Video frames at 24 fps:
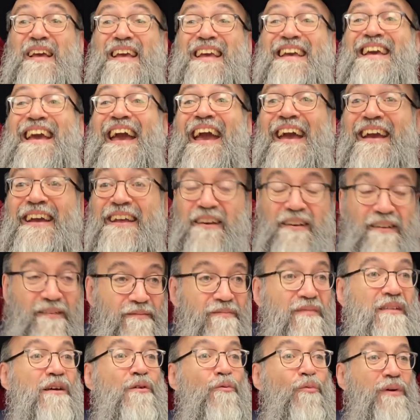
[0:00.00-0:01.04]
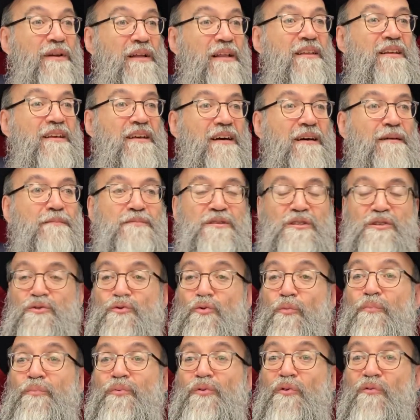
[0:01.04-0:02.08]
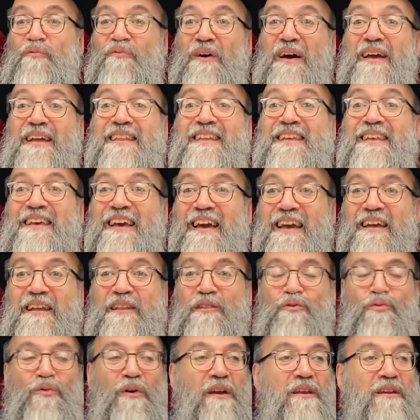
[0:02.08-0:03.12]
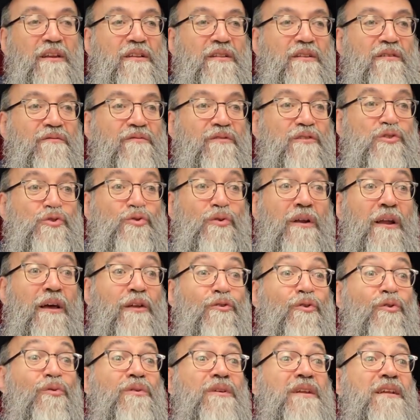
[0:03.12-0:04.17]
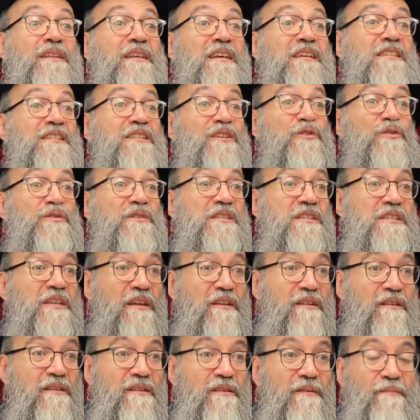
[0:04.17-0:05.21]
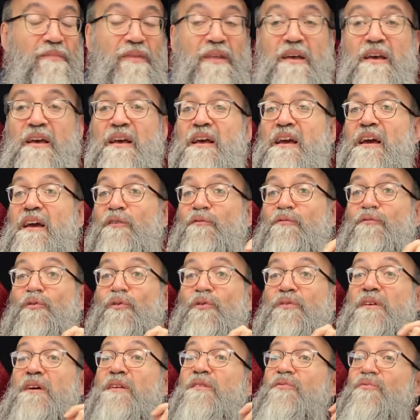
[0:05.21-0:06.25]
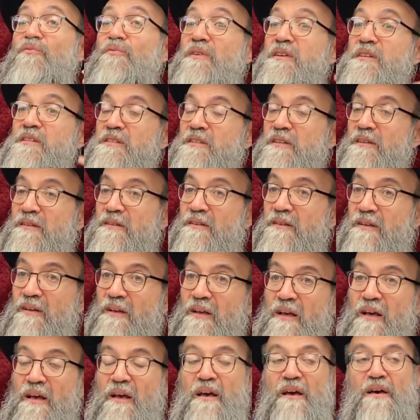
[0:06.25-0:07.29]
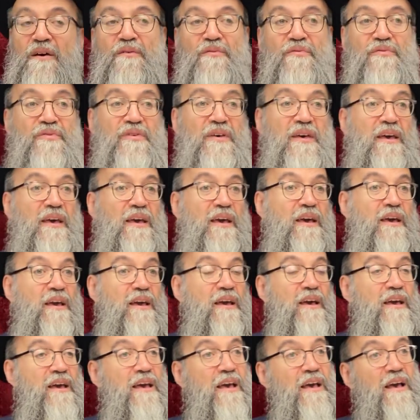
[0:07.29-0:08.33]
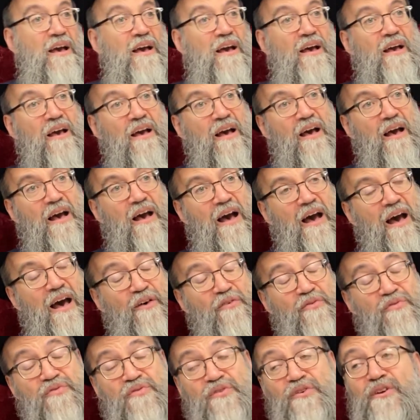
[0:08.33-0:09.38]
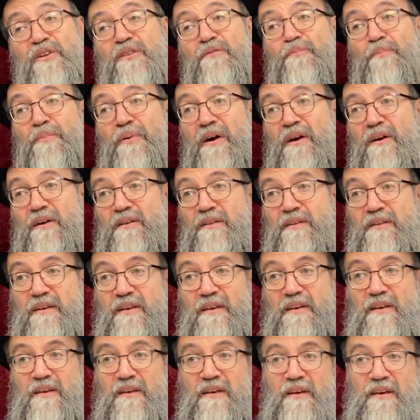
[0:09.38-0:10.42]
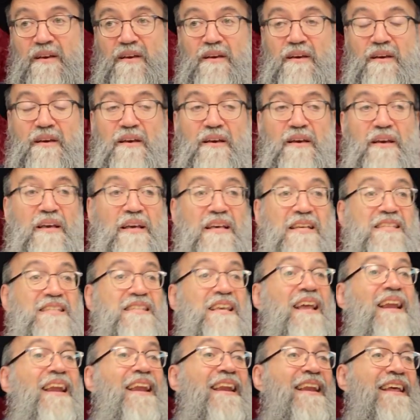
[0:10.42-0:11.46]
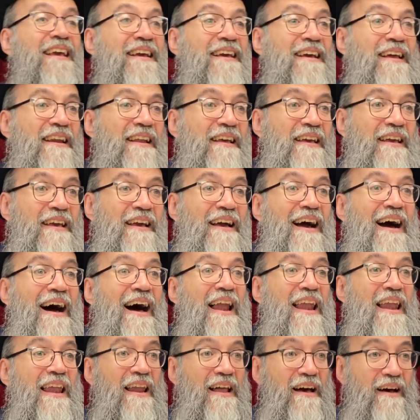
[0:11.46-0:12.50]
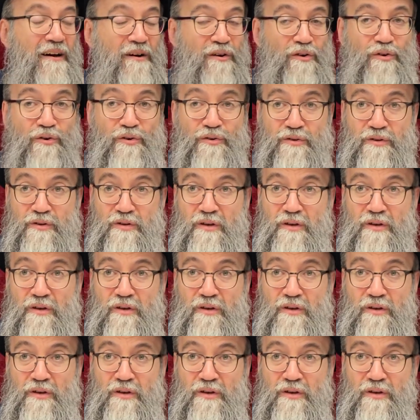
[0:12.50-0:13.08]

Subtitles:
gain. When it comes to provide gain to an individual, I don't need his consent. And for that reason, a third party is legally allowed